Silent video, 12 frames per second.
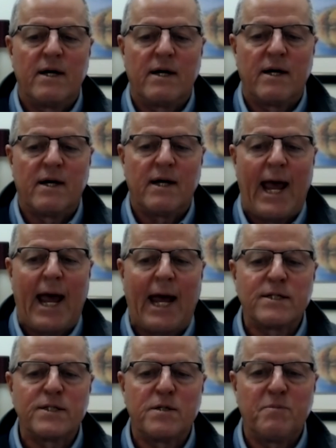uh,
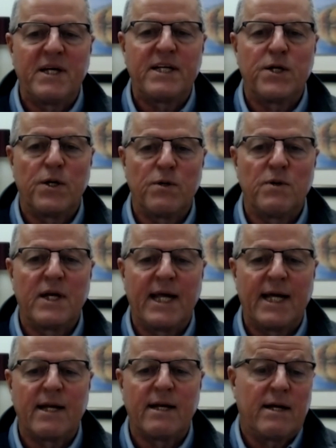has to be tuned
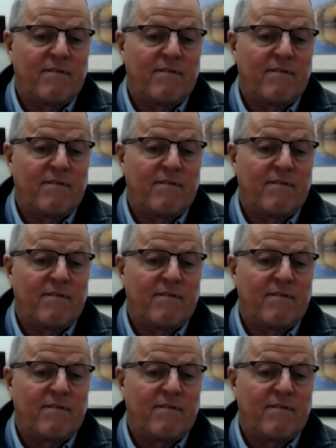in.